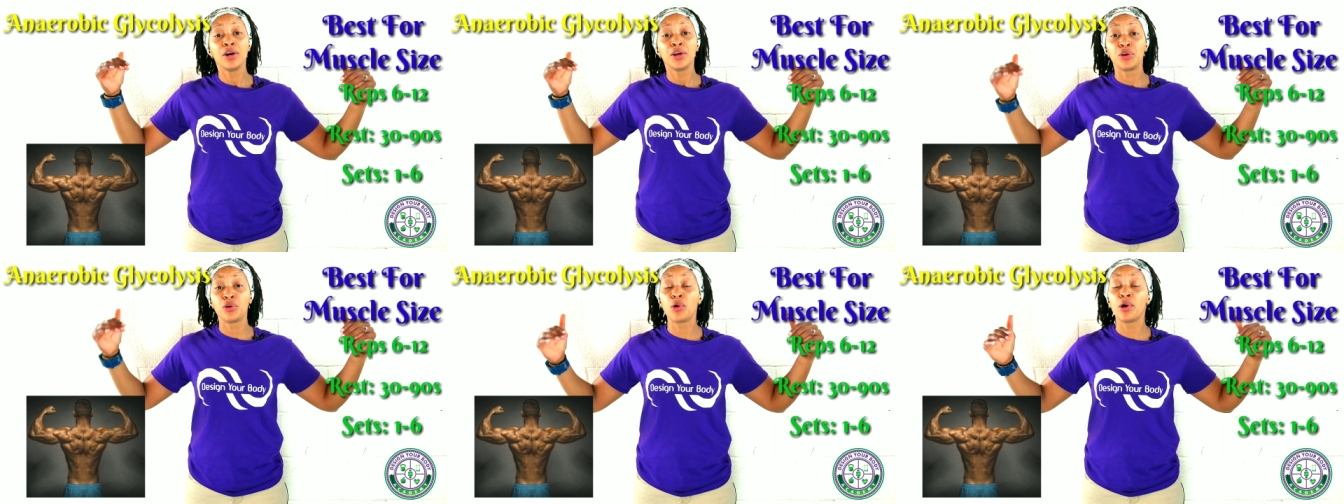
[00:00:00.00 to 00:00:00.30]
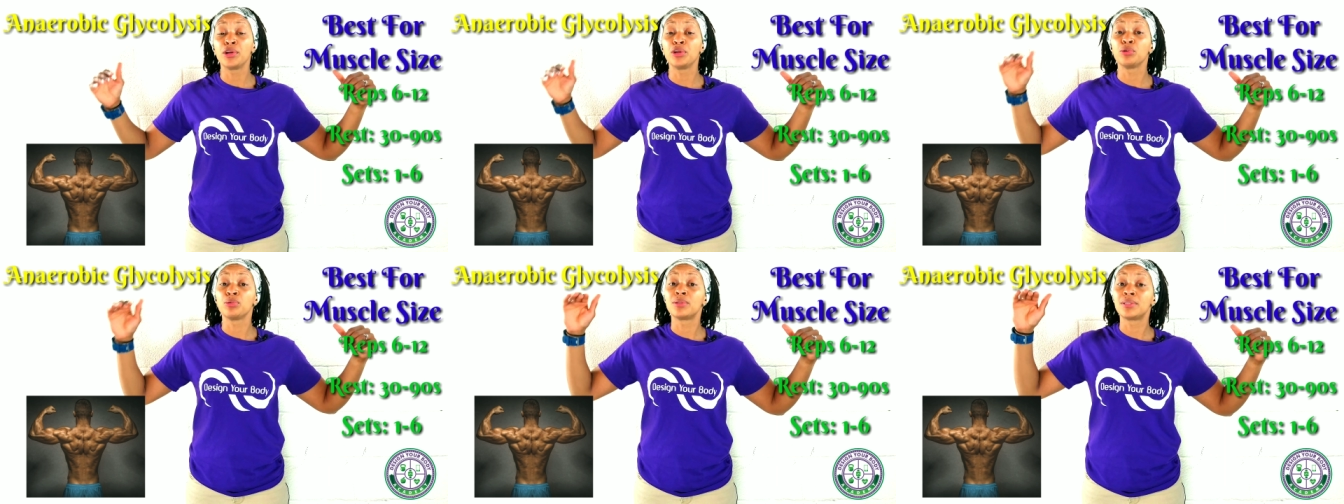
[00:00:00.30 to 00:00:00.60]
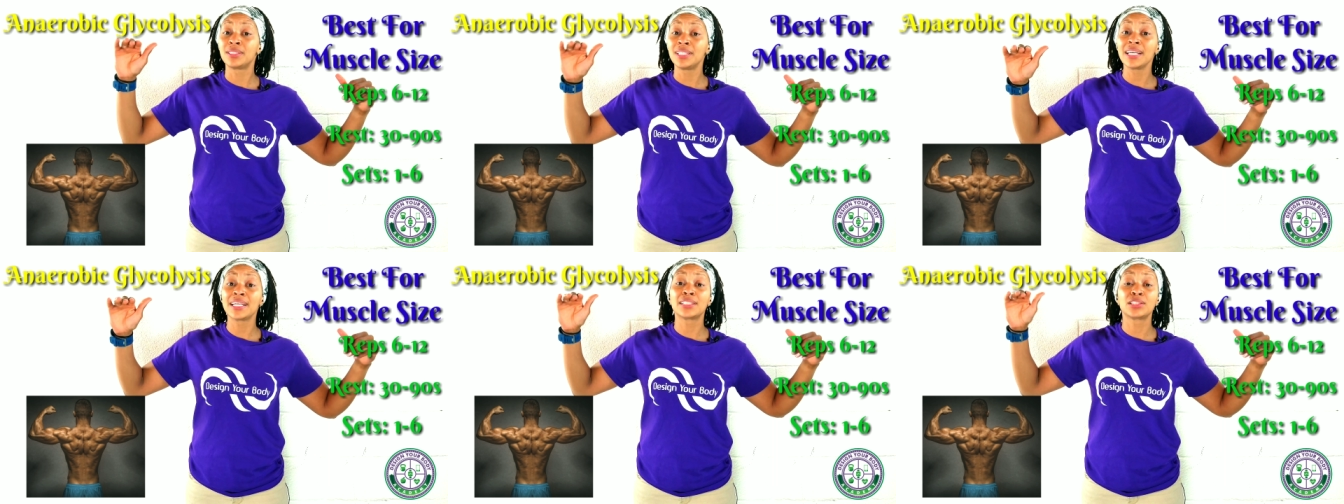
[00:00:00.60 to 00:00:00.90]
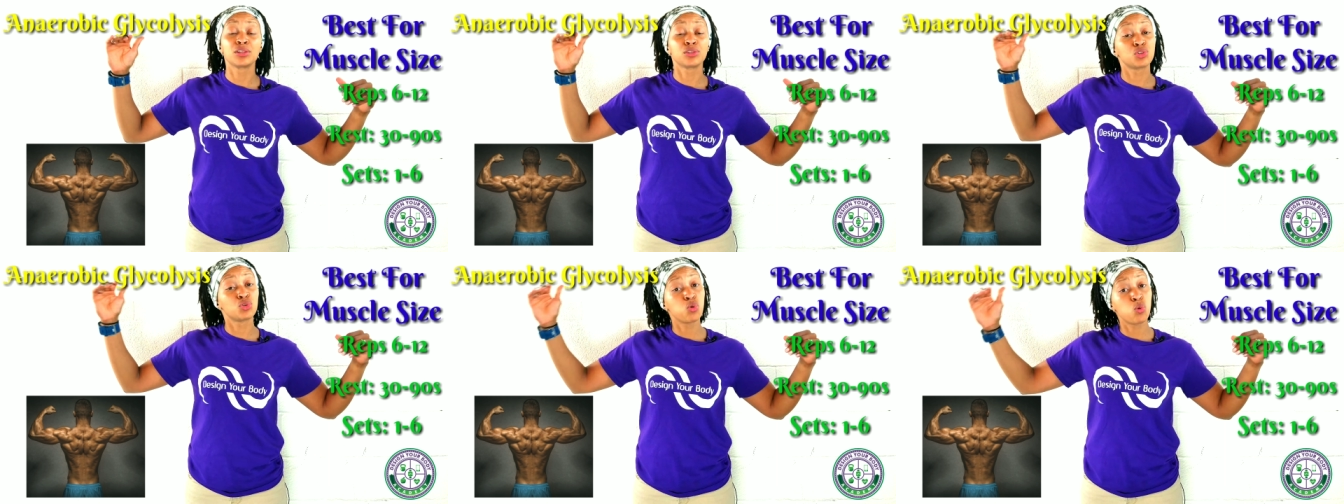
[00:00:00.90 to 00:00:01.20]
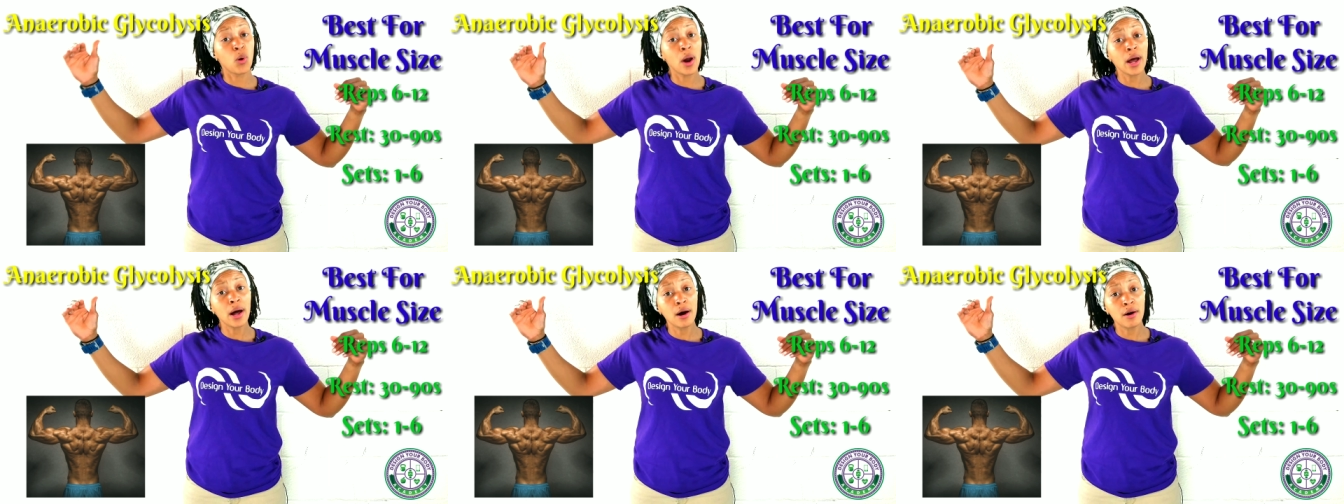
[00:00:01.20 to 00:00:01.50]
you're going to do 6 to
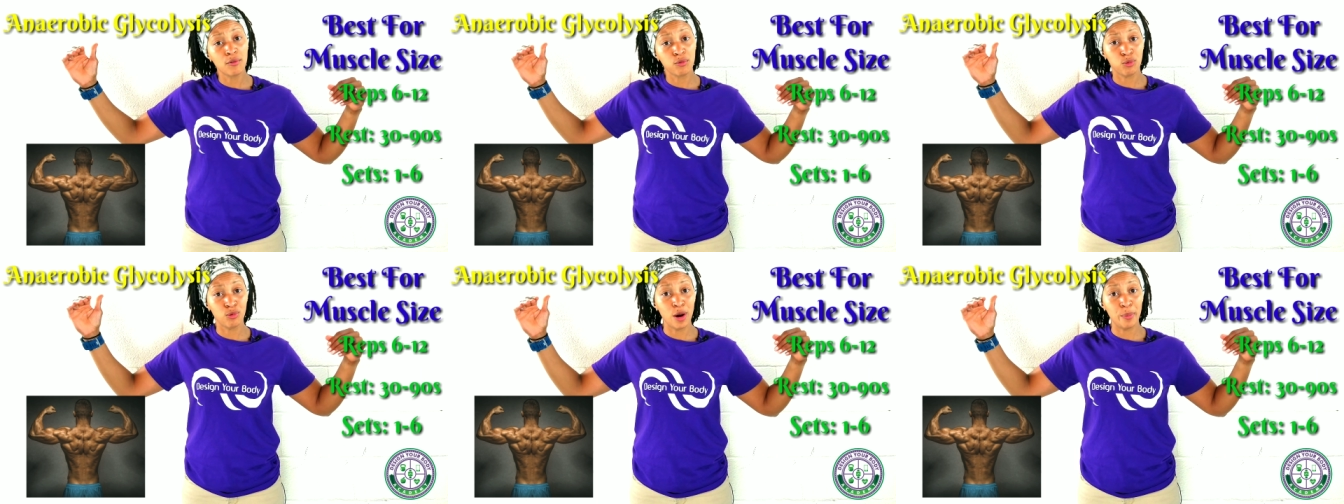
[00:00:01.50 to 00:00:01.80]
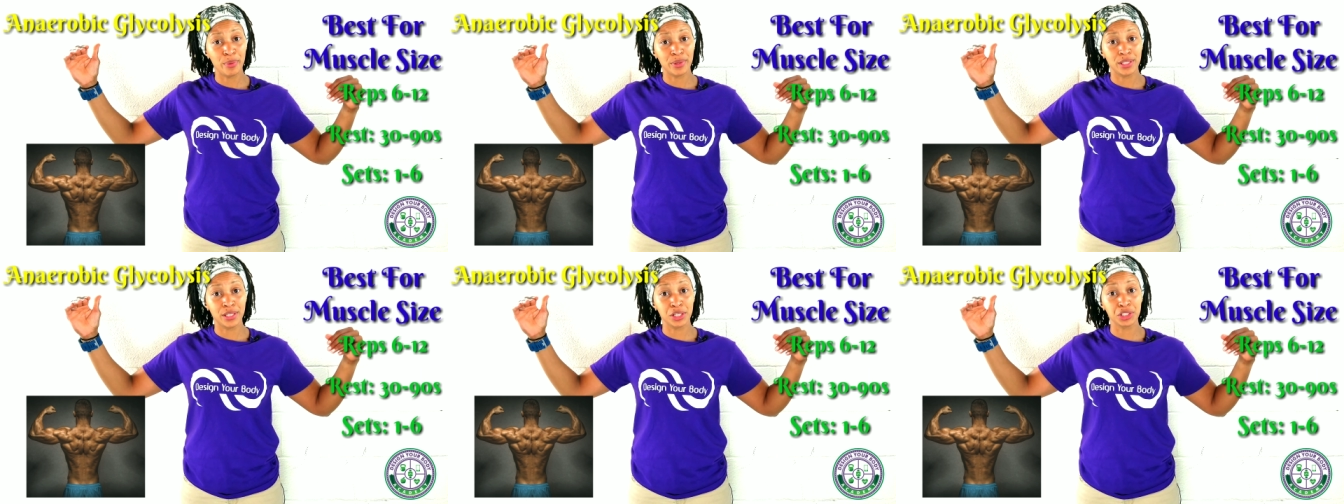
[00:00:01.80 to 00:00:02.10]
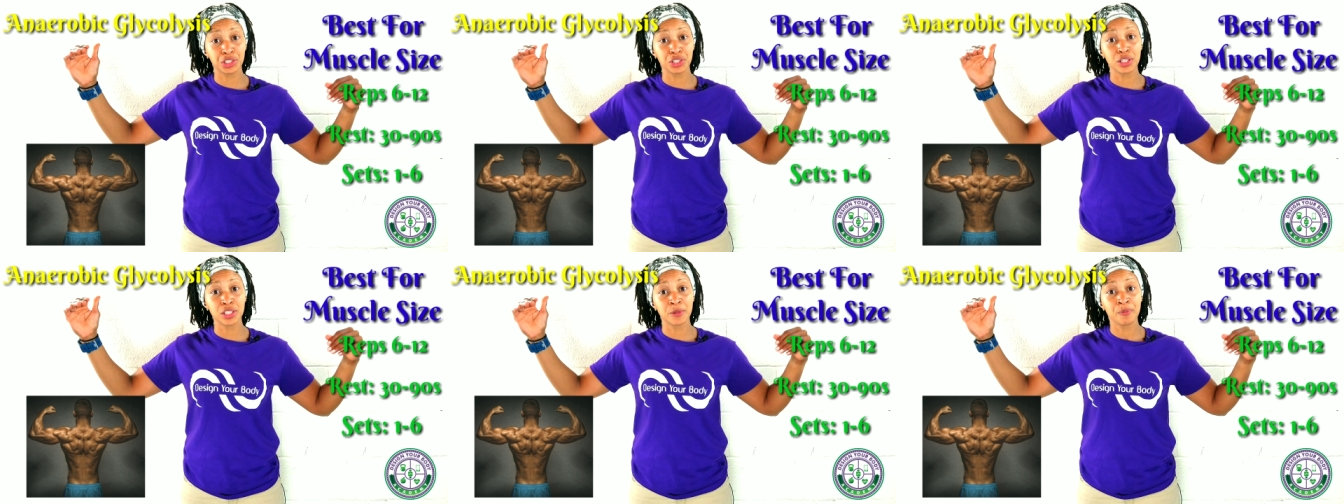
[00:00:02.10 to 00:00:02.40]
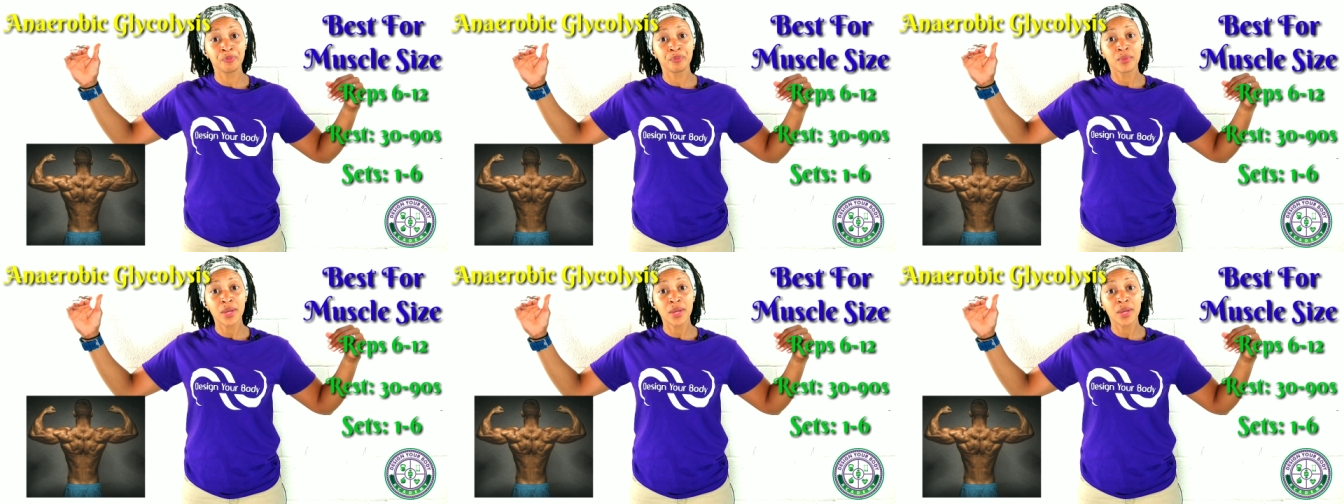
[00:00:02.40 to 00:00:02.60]
12 repetitions,